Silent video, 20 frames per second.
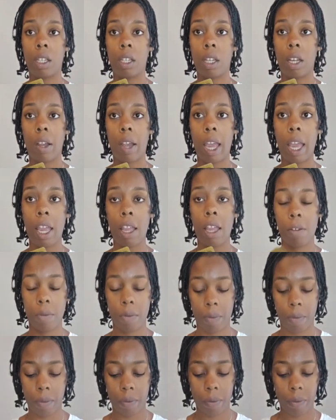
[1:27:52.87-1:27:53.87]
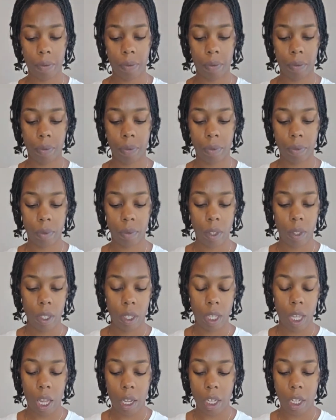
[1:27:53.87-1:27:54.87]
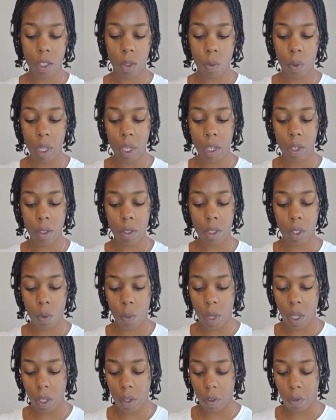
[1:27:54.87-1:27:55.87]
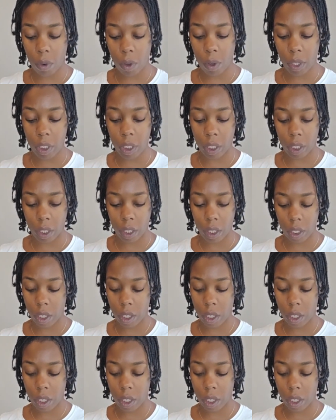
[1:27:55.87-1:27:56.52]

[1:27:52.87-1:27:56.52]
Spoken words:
Okay, yeah, because the wheel of fortune,